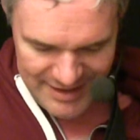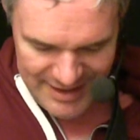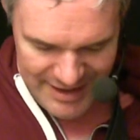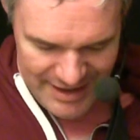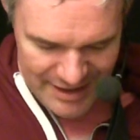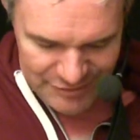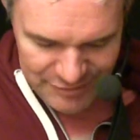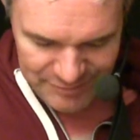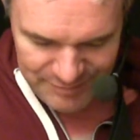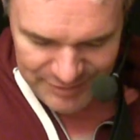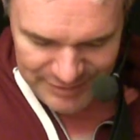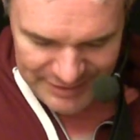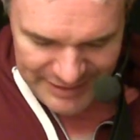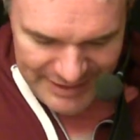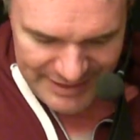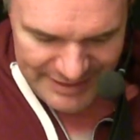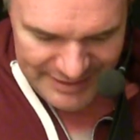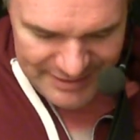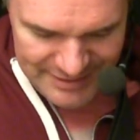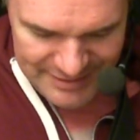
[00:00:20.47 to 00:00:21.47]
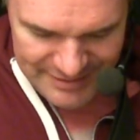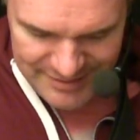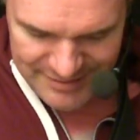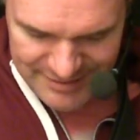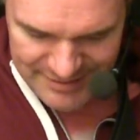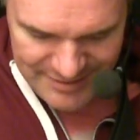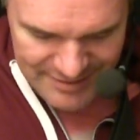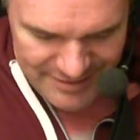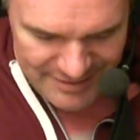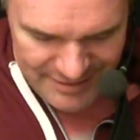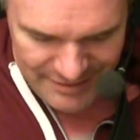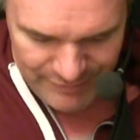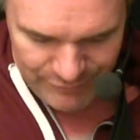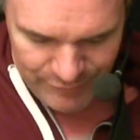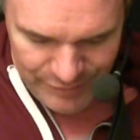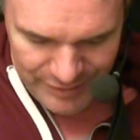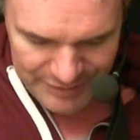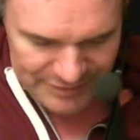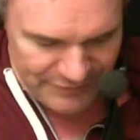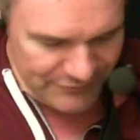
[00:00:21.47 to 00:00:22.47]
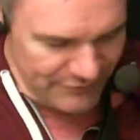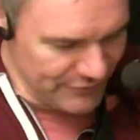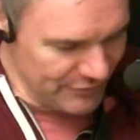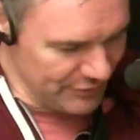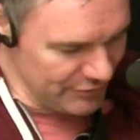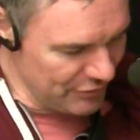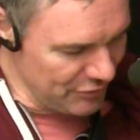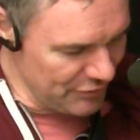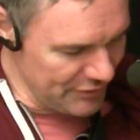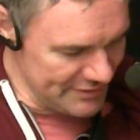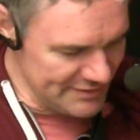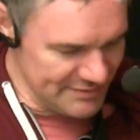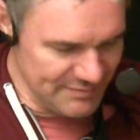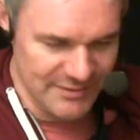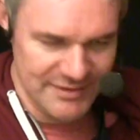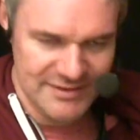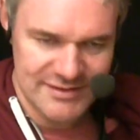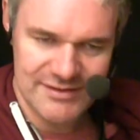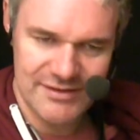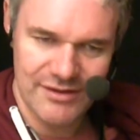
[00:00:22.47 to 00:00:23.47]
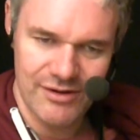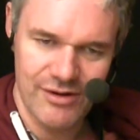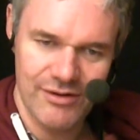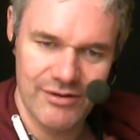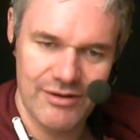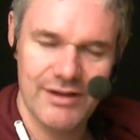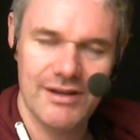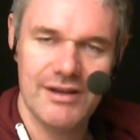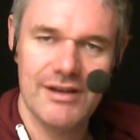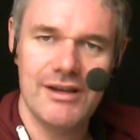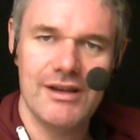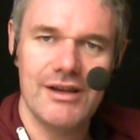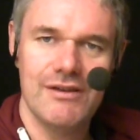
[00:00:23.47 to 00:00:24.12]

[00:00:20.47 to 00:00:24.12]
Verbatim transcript: how to play a wonderful Christmas song